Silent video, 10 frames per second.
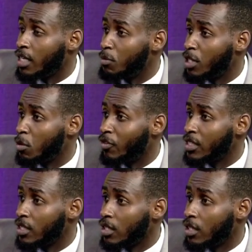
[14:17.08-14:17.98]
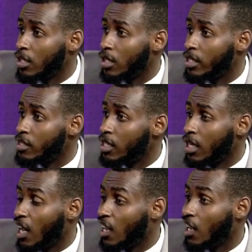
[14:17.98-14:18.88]
in abject poverty, they
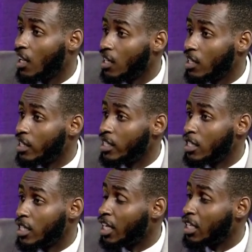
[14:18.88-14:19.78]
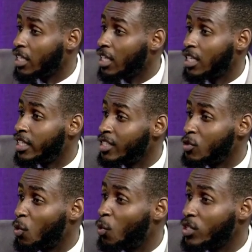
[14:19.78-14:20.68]
still hunger, there
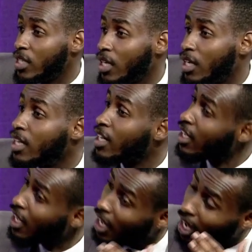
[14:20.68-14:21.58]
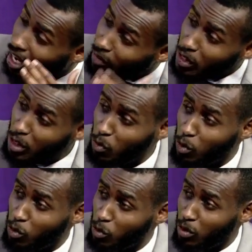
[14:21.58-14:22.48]
is no water. After
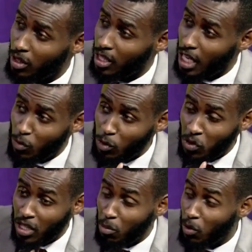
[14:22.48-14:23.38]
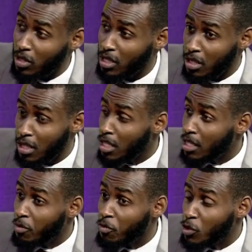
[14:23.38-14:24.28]
devolution, and we're talking about
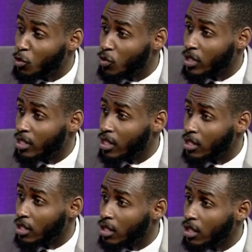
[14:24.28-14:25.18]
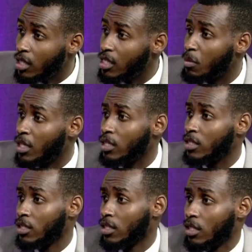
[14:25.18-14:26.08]
Vision 2030, that's a
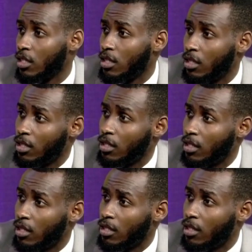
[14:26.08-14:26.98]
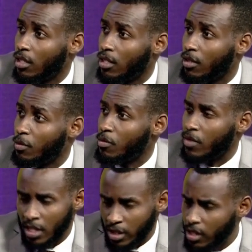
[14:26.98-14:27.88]
mirage. It's a
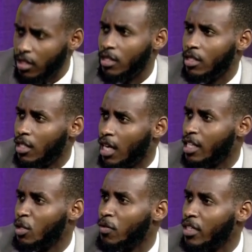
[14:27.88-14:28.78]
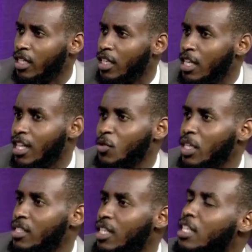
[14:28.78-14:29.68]
mirage. It is, at the end of the day. That's
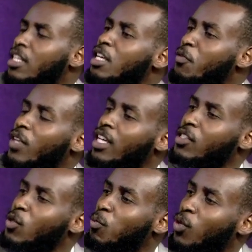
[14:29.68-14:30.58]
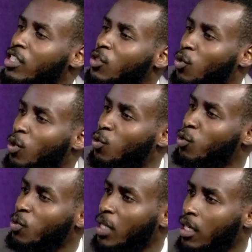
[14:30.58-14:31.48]
why I said, if there is no political
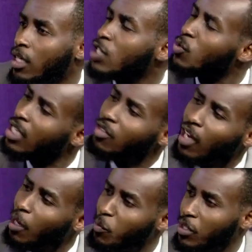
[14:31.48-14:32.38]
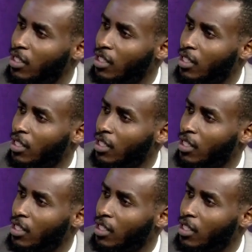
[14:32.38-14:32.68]
goodwill, it will never happen.